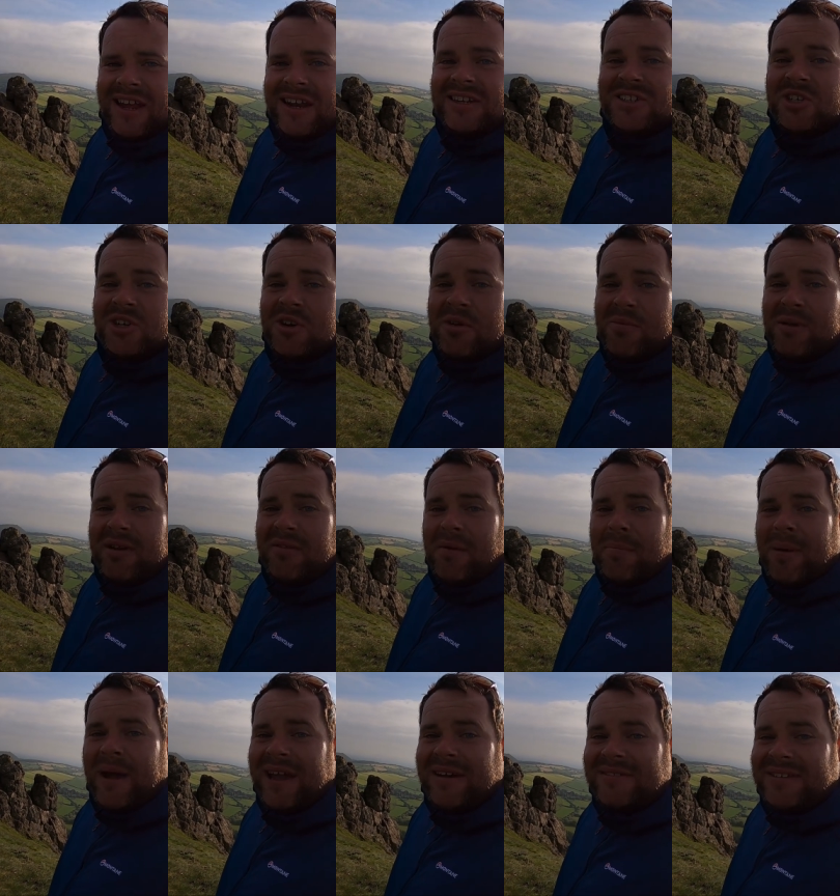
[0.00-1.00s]
And it took a bit of
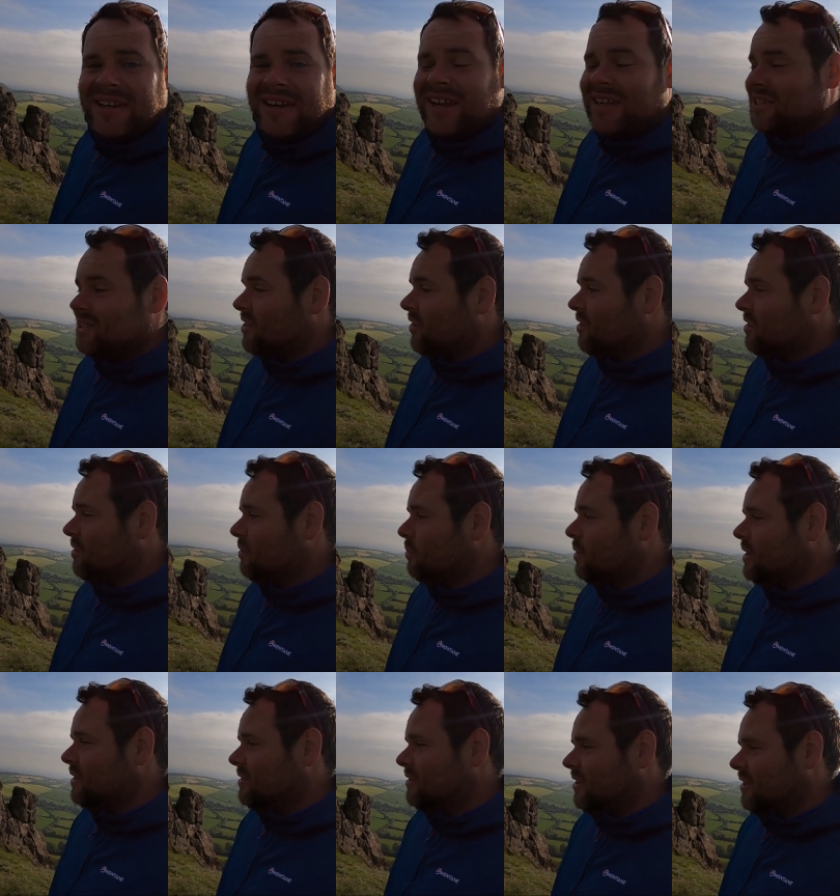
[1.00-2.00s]
a pounding last night in the
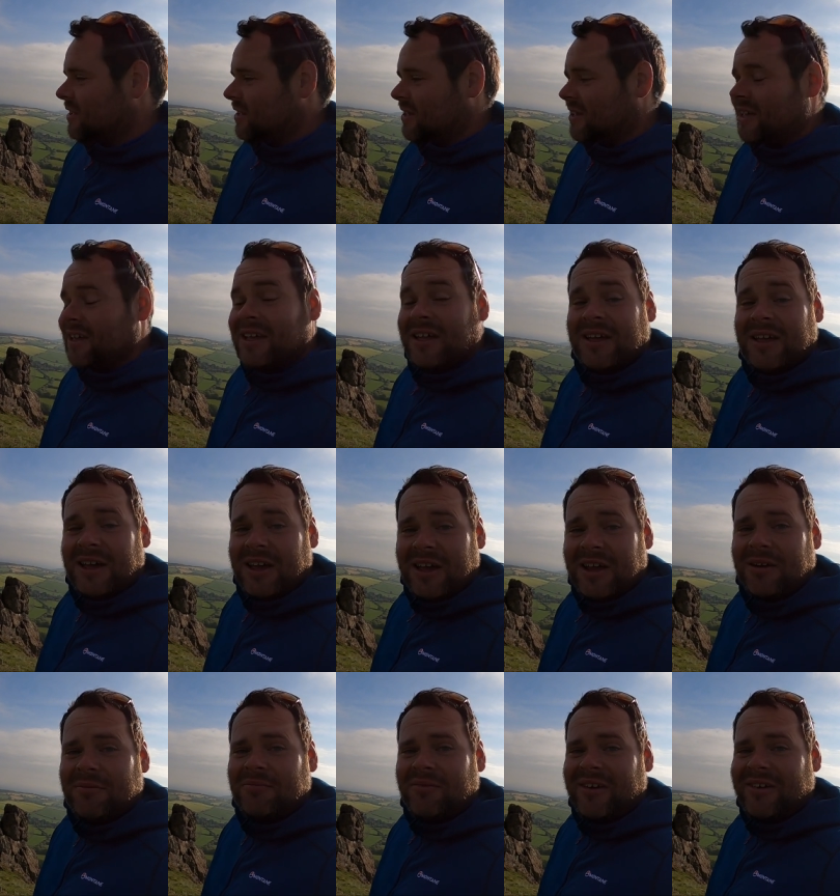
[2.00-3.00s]
wind.
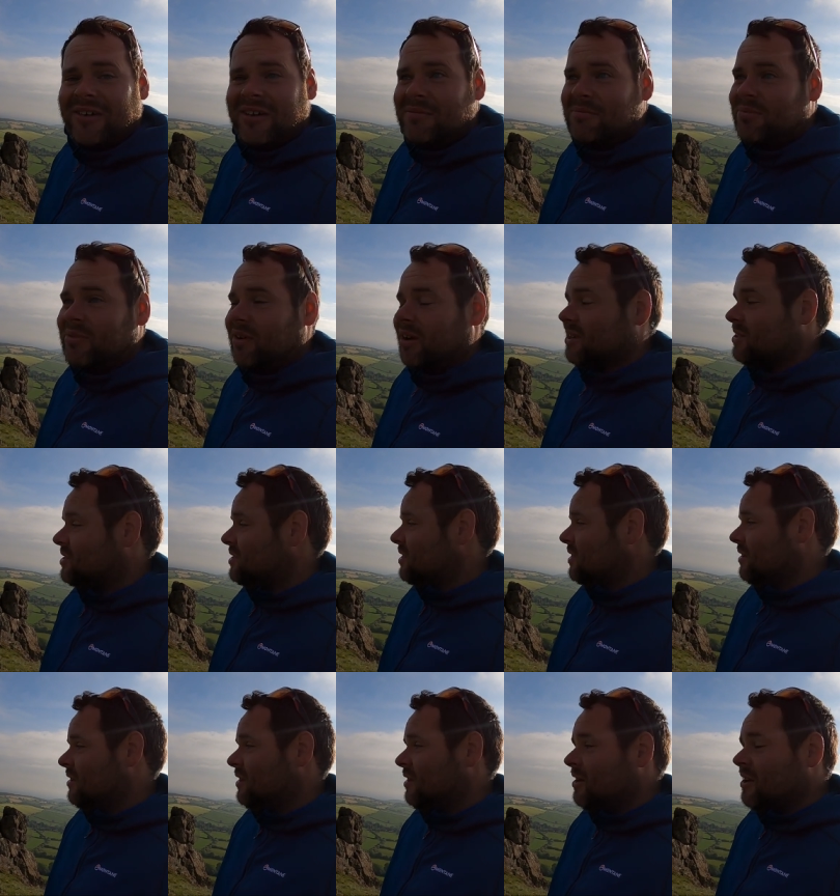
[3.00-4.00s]
And I'm very impressed.
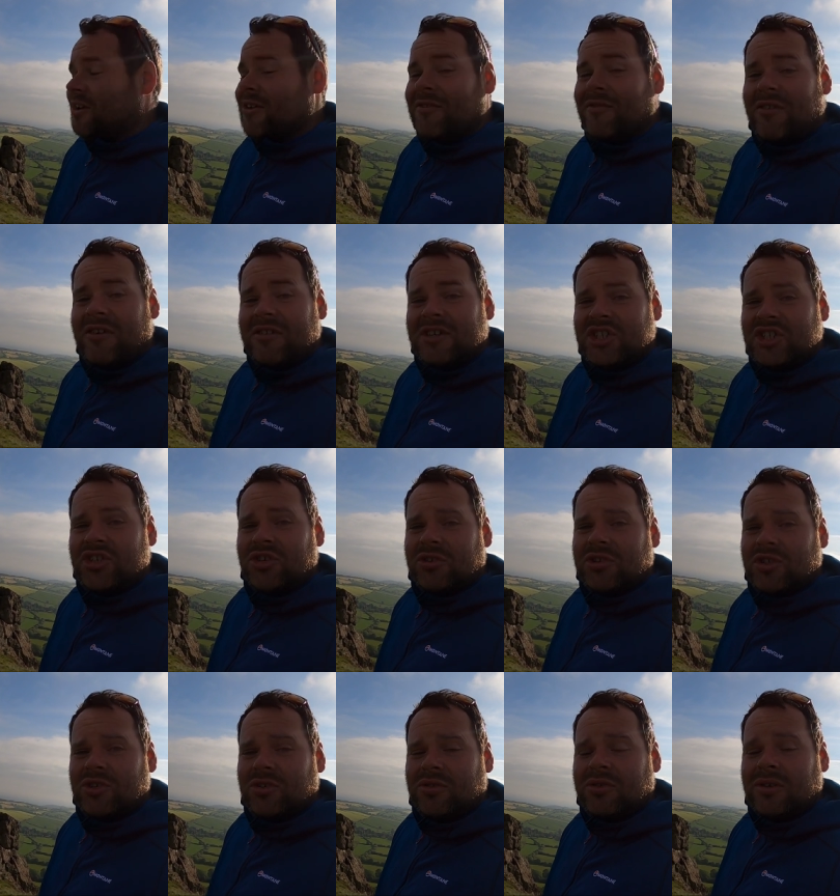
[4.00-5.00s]
Very
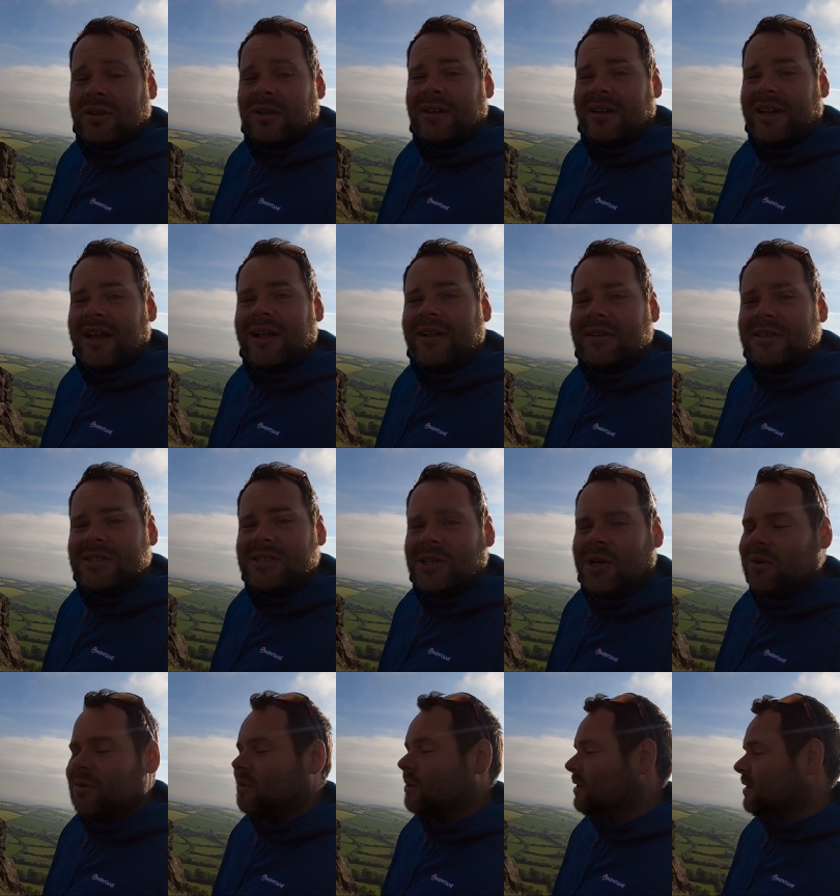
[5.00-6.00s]
structural and held its
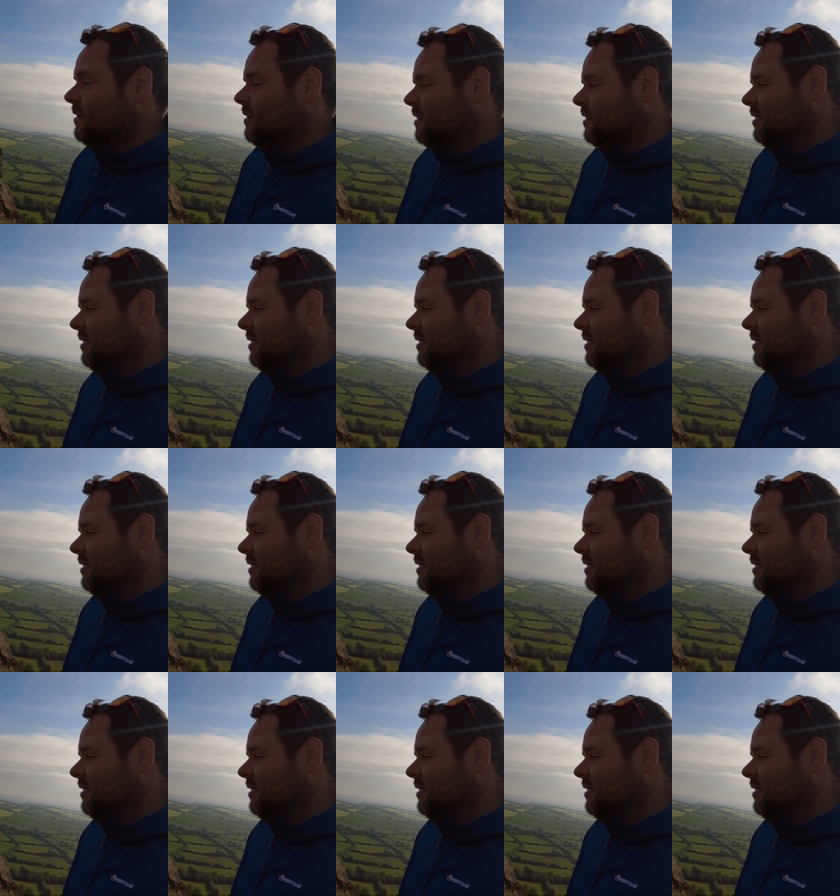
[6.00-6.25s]
own.